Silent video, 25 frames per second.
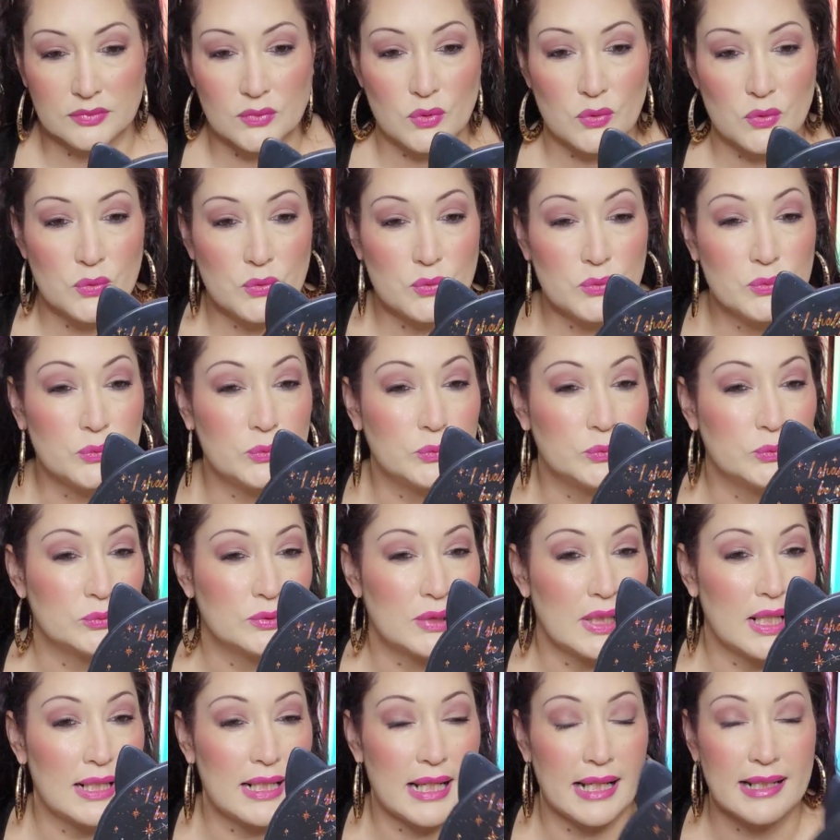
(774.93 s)
Ooh,
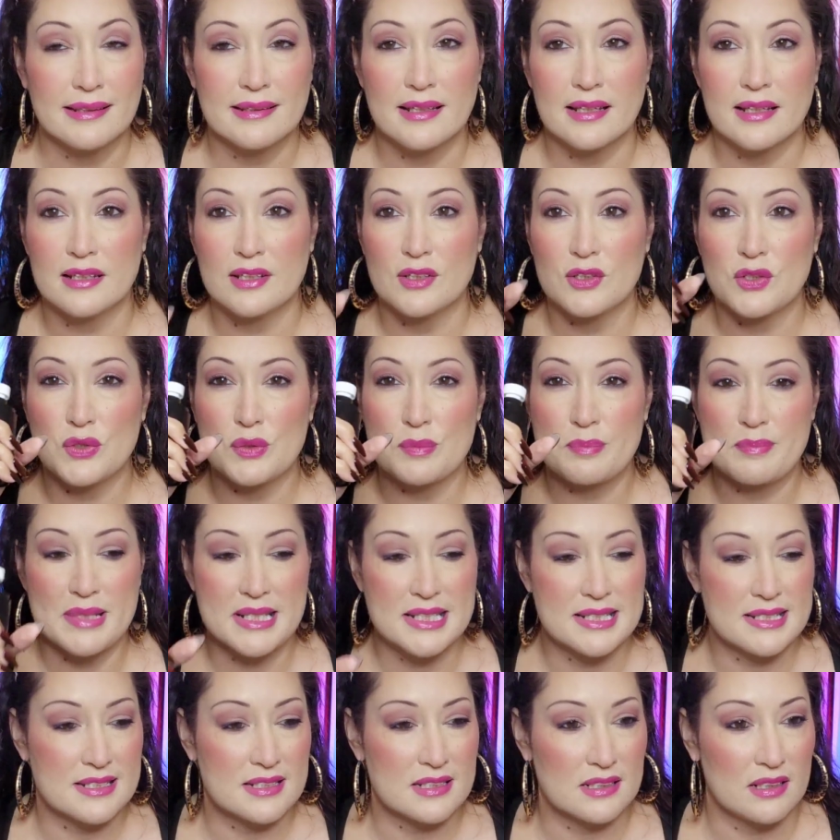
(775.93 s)
I like the little
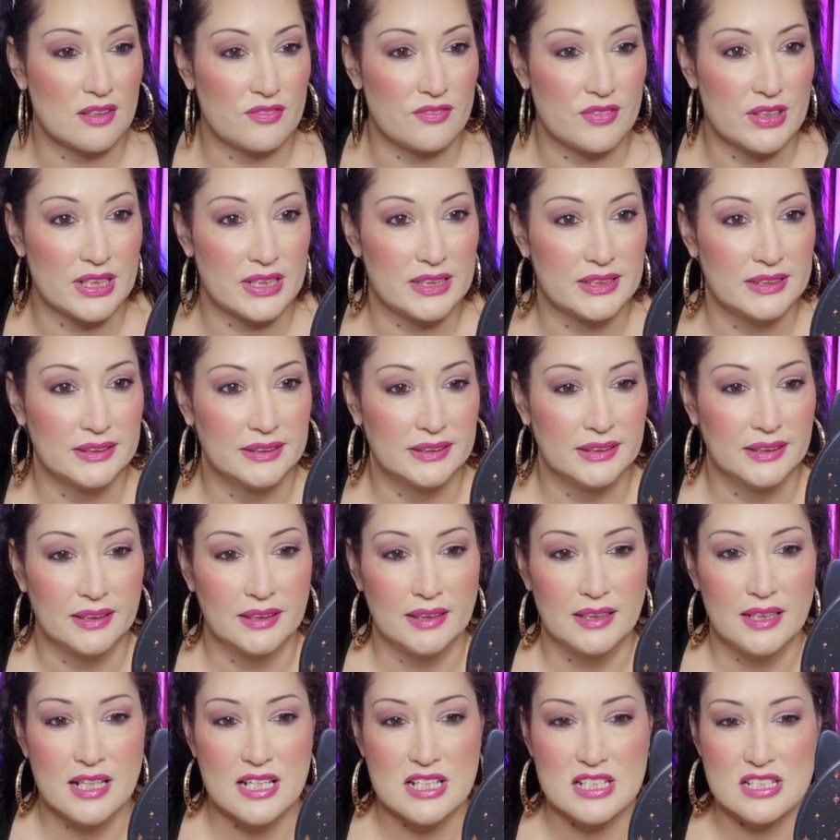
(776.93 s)
mist of it.
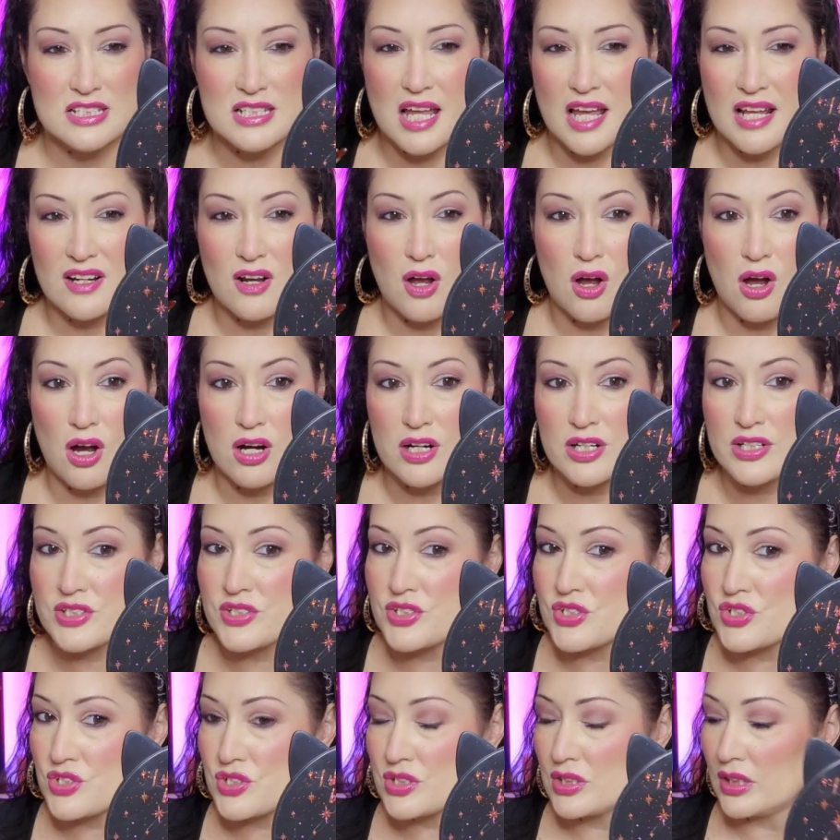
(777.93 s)
It's not
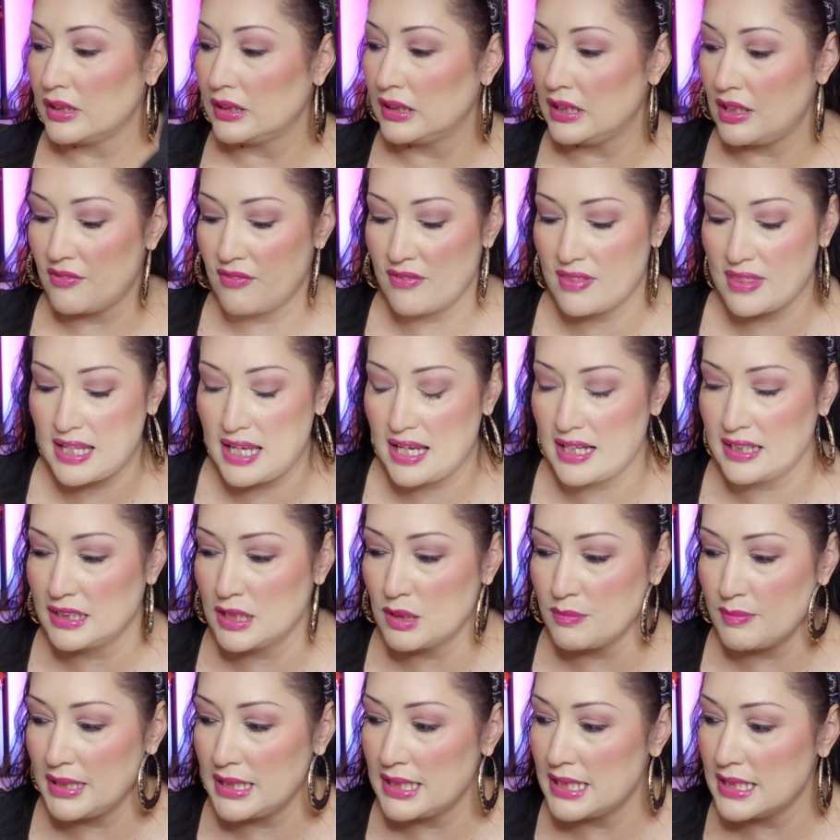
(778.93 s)
harsh. Love that.
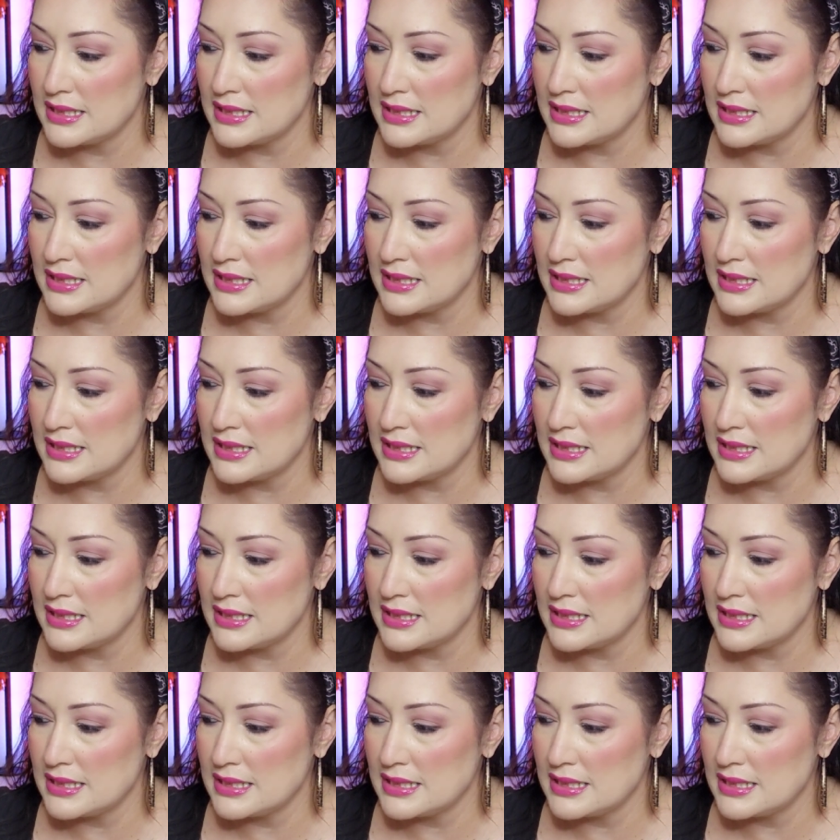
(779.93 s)
Let me